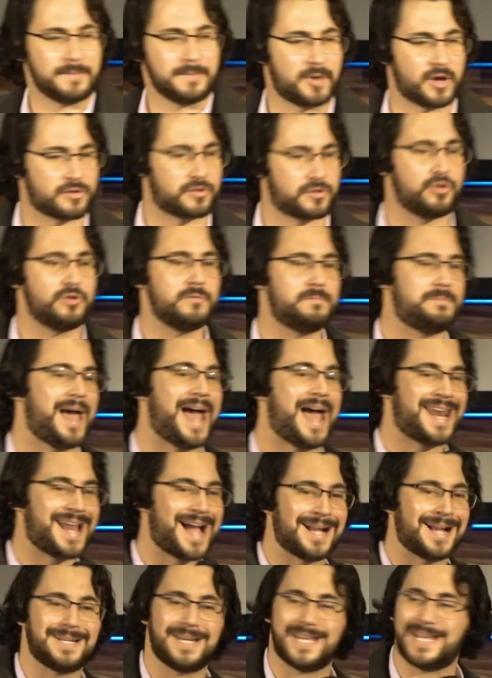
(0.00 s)
both good, bad,
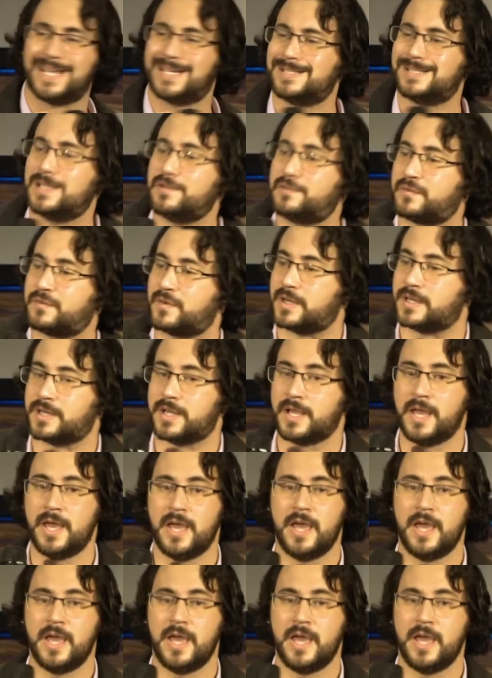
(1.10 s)
ugly, and different.